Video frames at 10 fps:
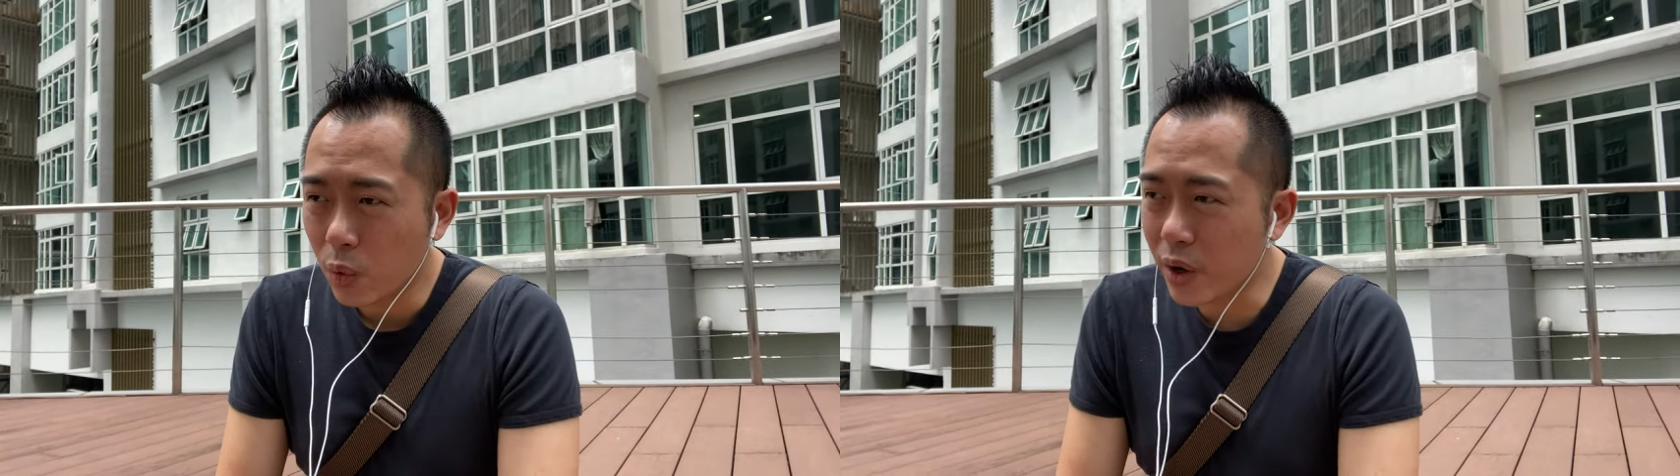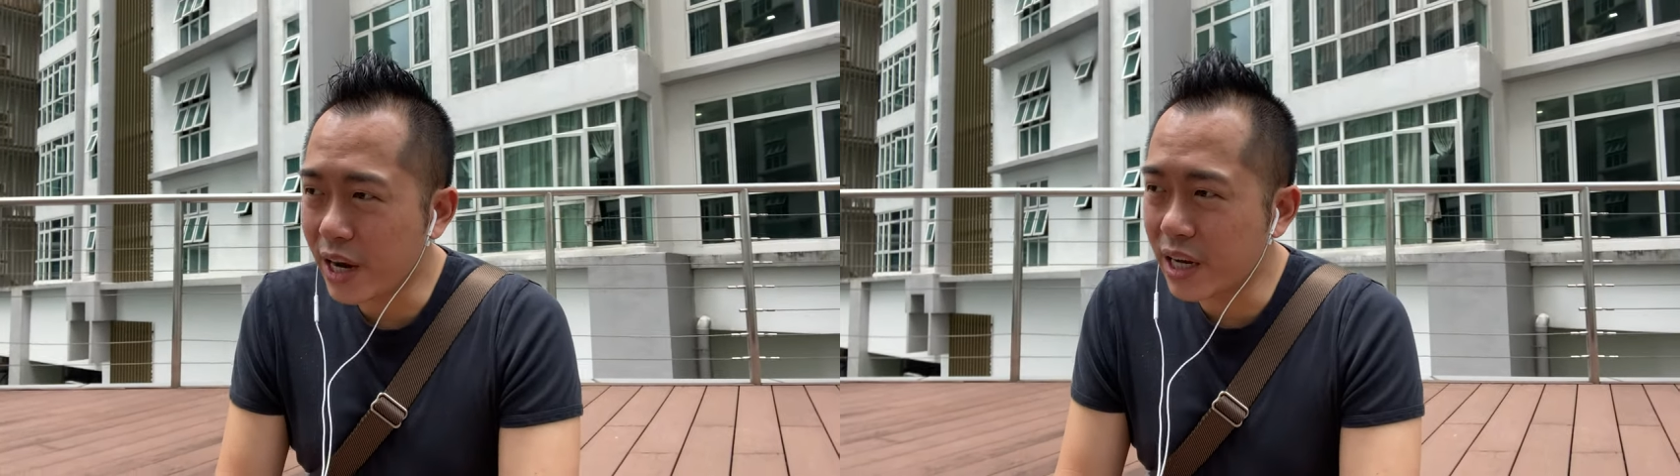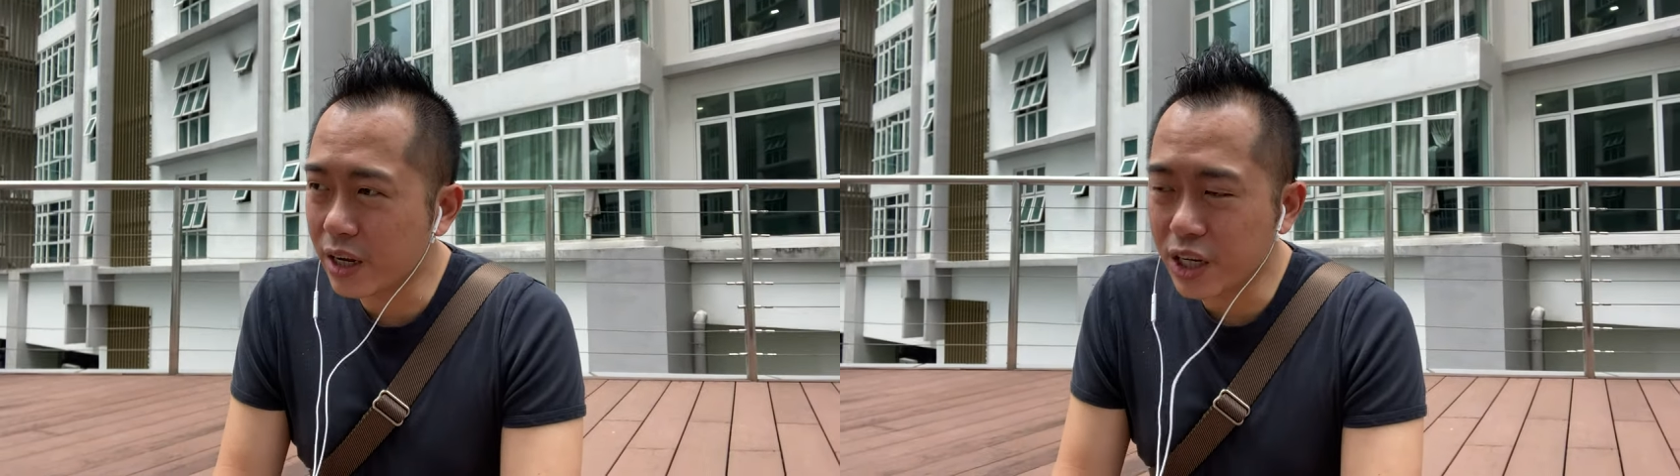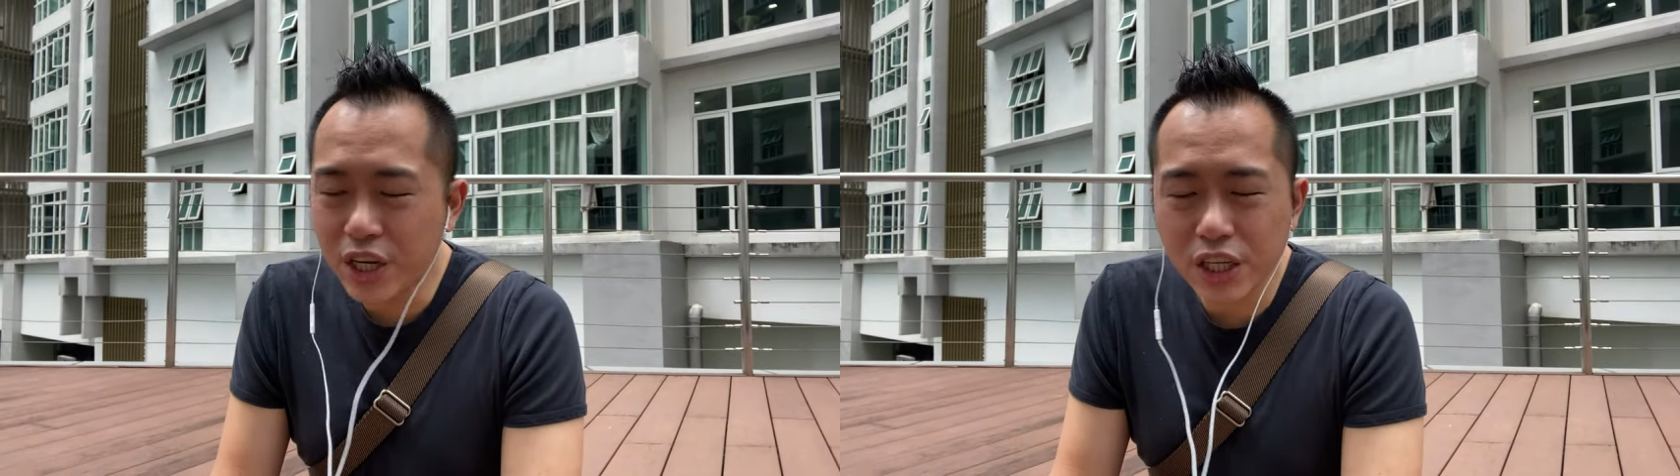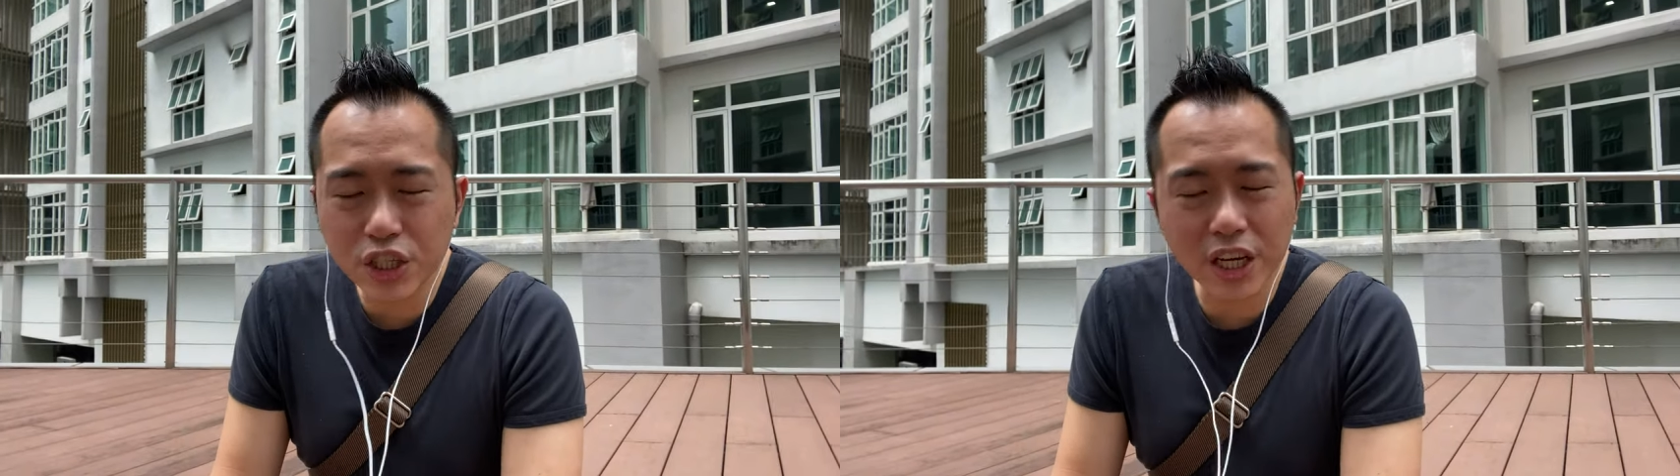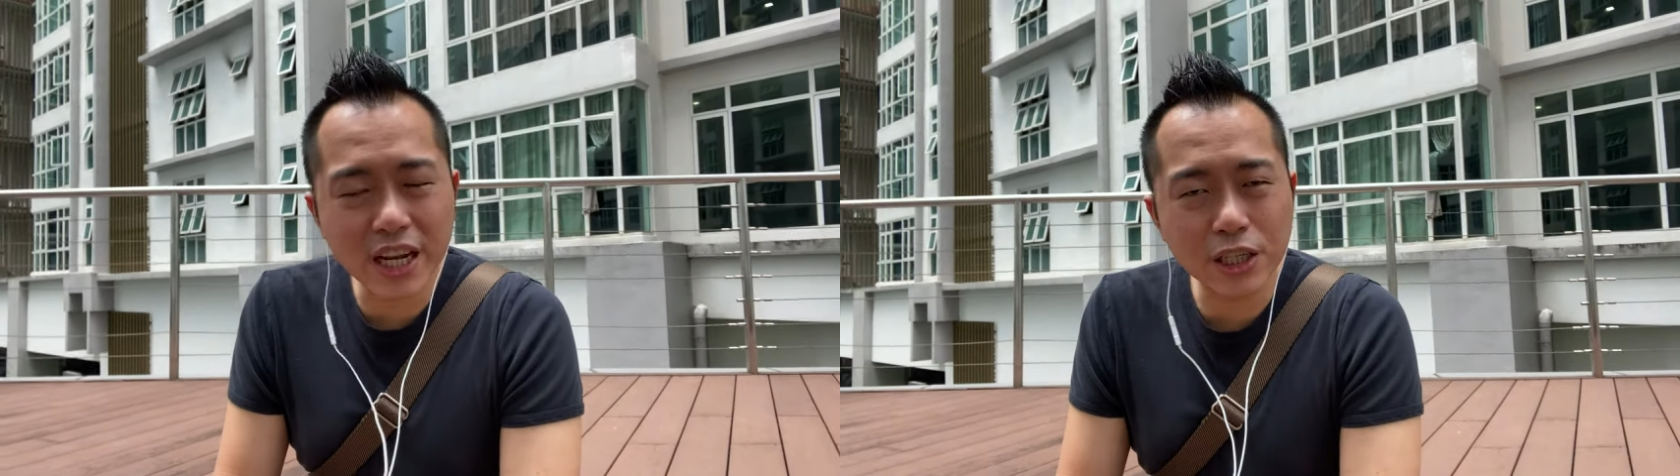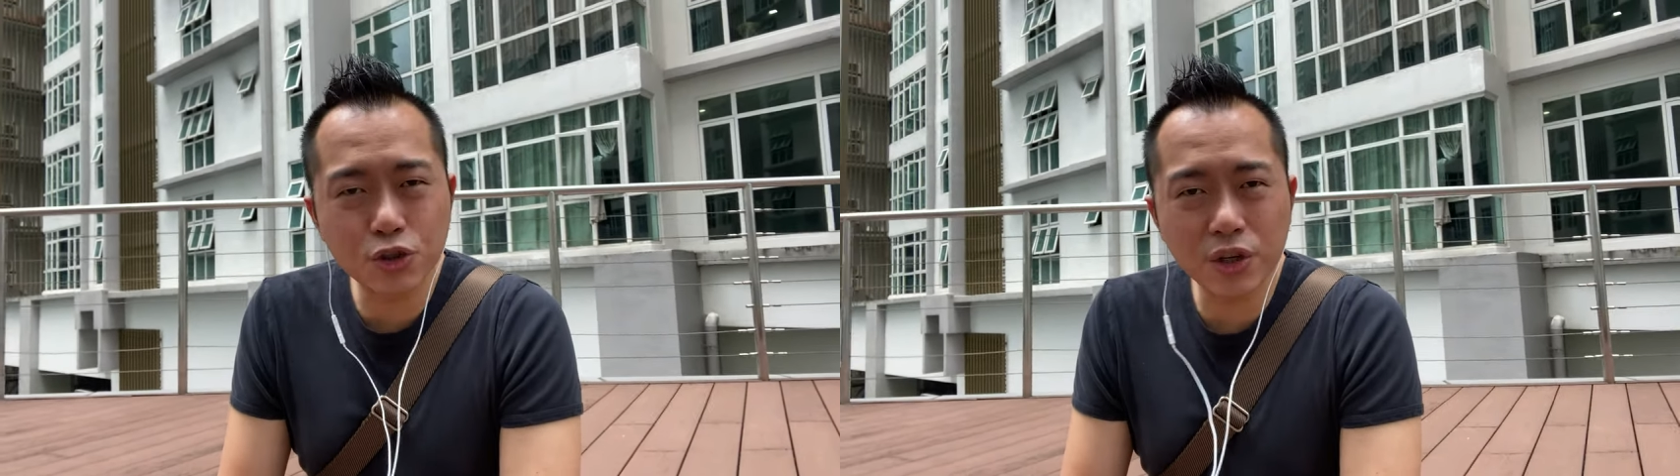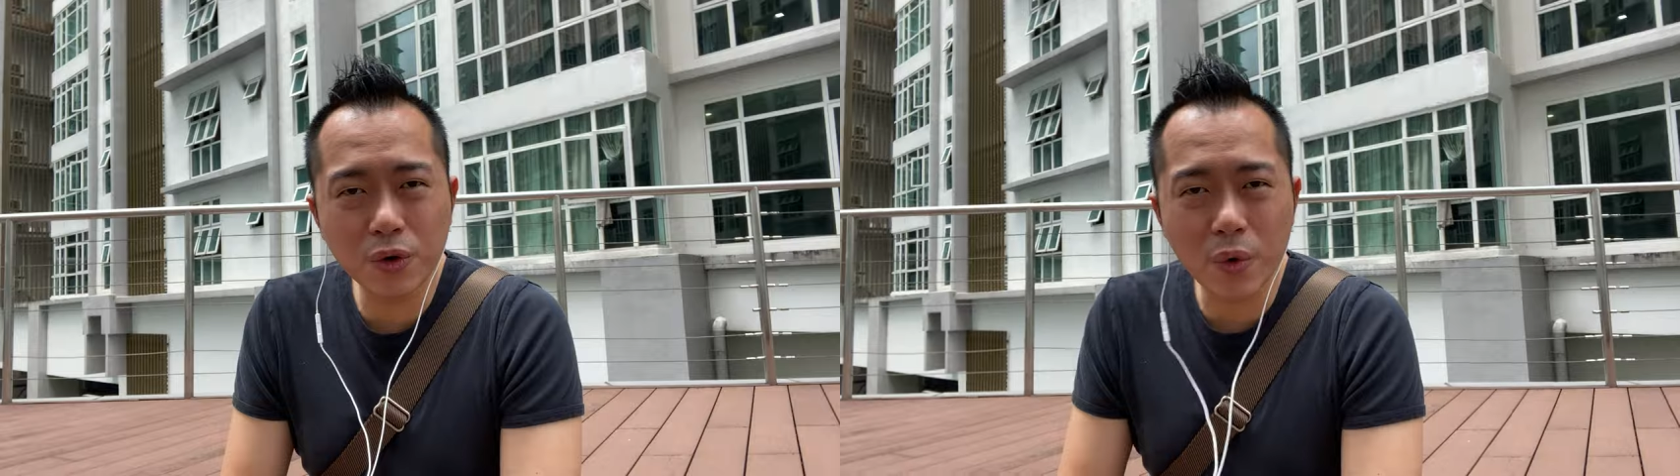We are in a niche
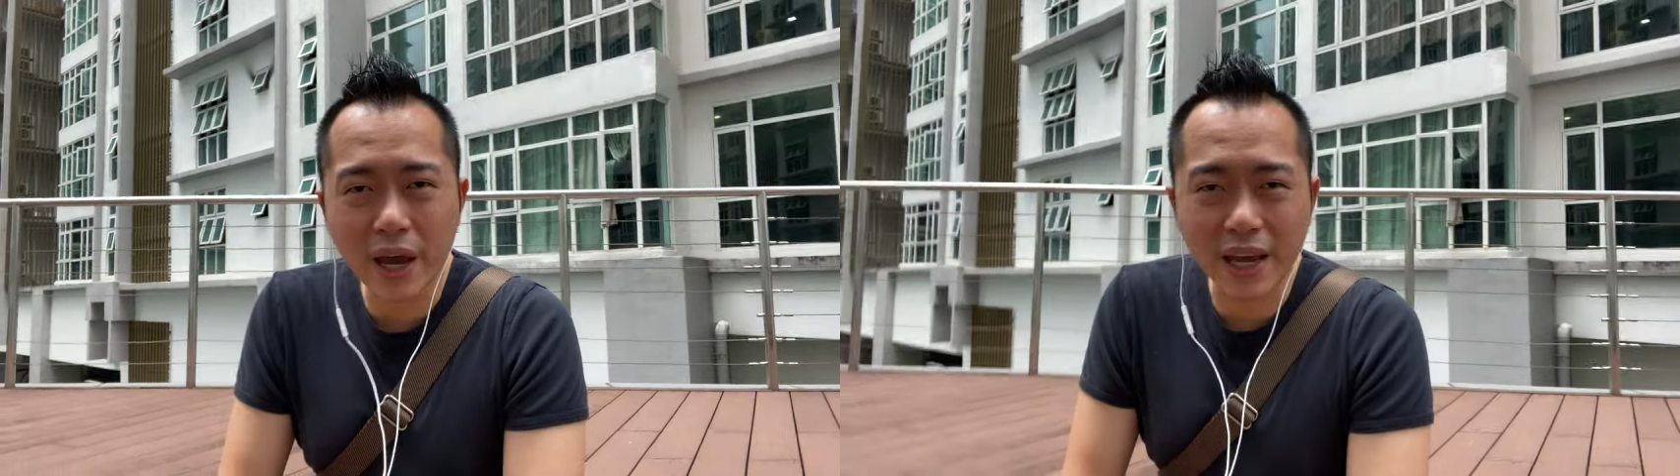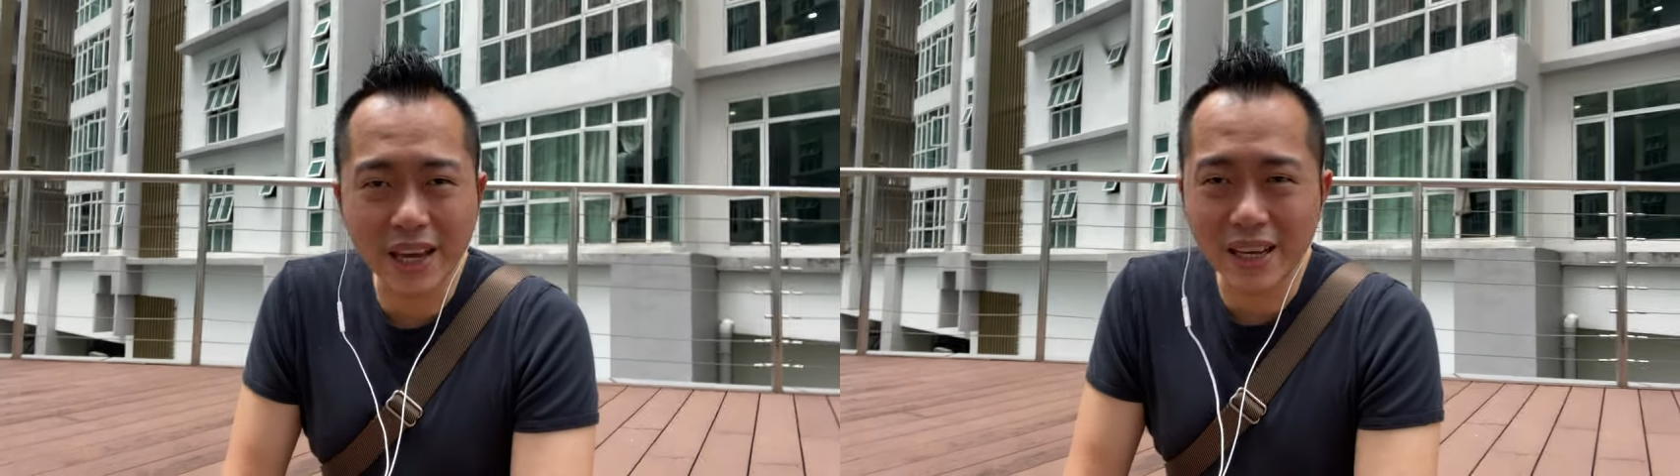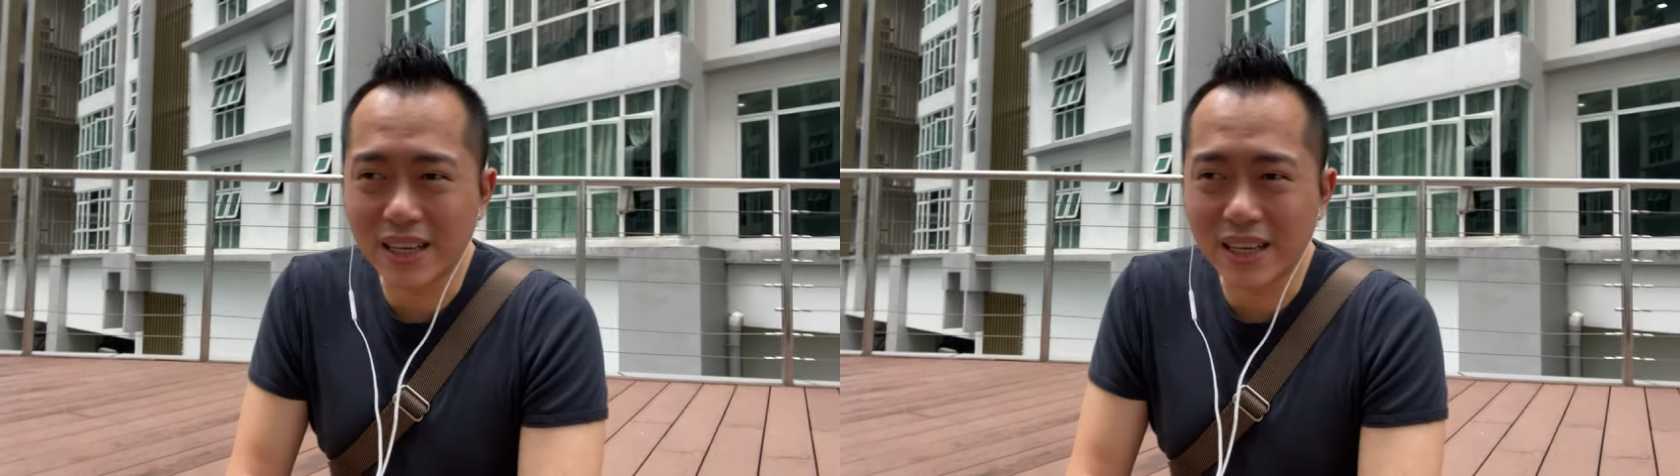industry where